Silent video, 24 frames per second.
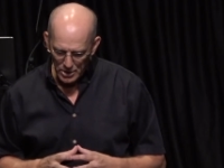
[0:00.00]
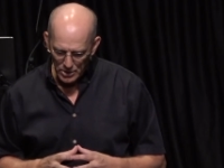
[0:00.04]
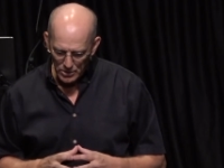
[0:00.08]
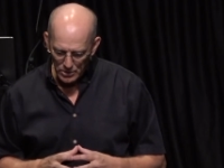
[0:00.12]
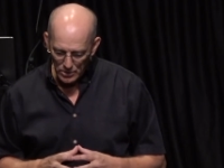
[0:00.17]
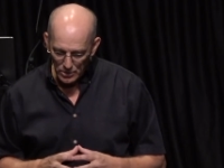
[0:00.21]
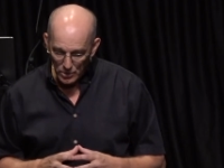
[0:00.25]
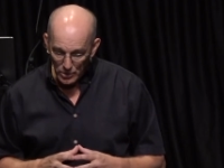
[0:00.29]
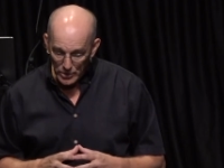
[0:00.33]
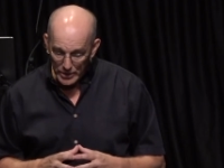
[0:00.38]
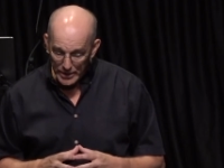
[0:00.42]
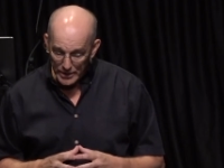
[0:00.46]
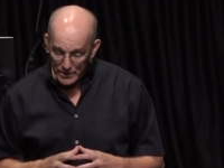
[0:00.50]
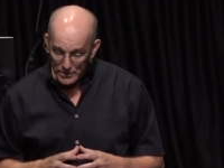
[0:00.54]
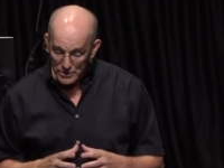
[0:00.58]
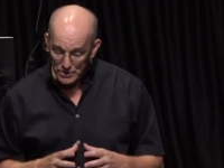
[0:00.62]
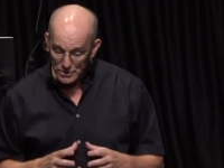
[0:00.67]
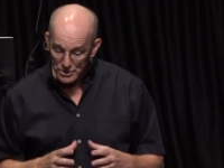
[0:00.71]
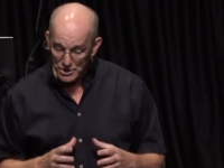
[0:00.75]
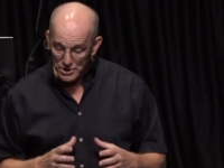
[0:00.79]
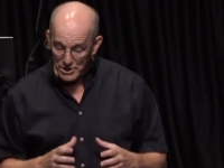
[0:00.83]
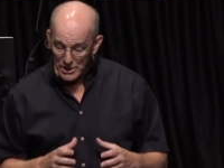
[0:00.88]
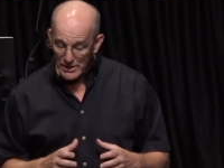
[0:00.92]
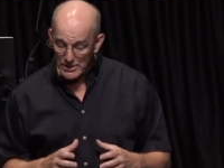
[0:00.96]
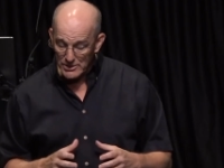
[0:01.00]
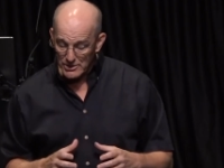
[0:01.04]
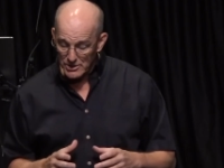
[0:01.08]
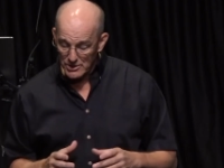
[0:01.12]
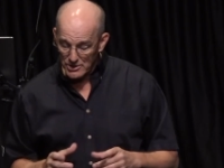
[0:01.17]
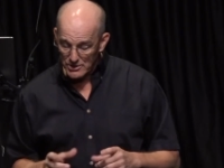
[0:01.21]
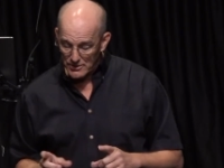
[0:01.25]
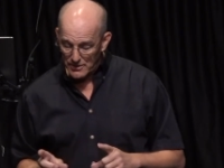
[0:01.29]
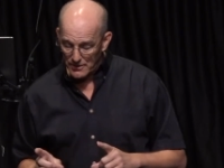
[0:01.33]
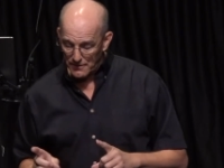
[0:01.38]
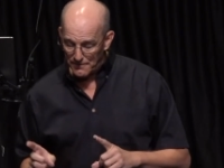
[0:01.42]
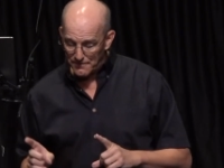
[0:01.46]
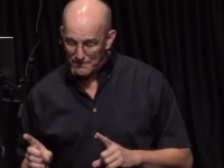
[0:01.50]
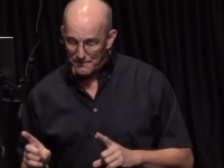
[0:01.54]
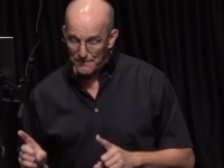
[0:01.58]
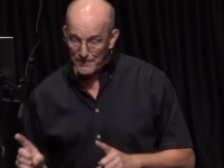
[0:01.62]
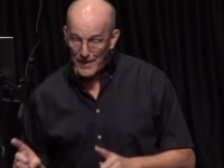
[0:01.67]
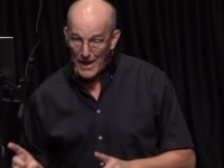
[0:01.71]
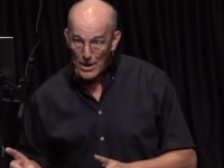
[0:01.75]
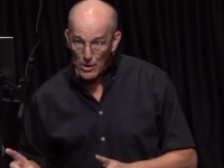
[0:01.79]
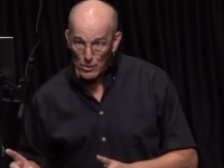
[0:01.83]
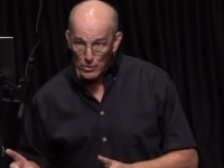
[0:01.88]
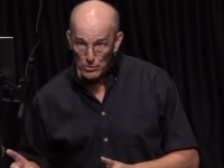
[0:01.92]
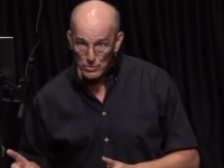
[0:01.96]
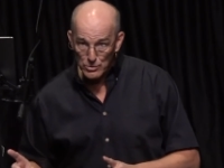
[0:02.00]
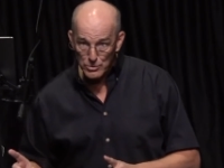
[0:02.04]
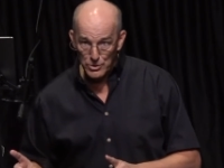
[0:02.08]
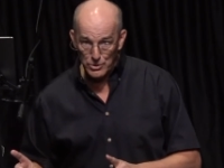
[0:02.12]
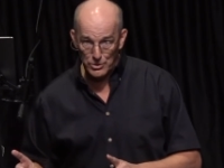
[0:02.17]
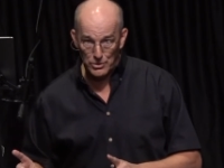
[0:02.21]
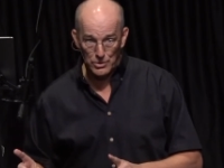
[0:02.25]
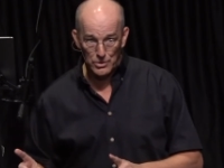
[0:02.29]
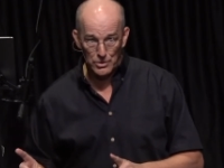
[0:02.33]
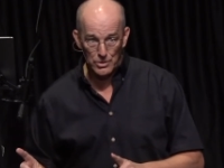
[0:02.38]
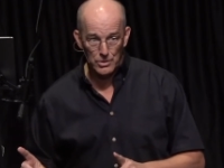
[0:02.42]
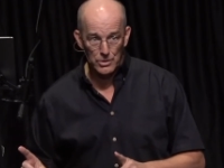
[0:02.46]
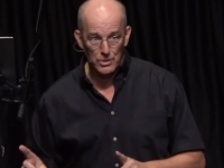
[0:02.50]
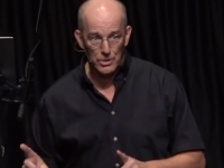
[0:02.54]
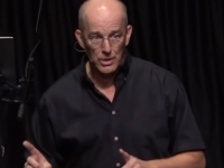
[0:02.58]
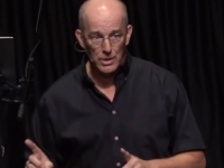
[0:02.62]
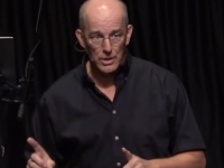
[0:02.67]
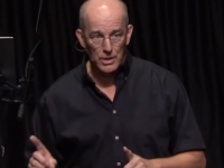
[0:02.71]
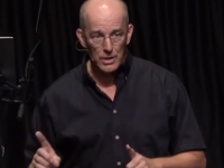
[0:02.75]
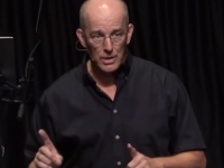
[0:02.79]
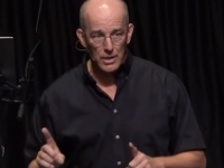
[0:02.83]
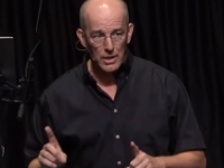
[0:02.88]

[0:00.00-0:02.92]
looking to Jesus, the founder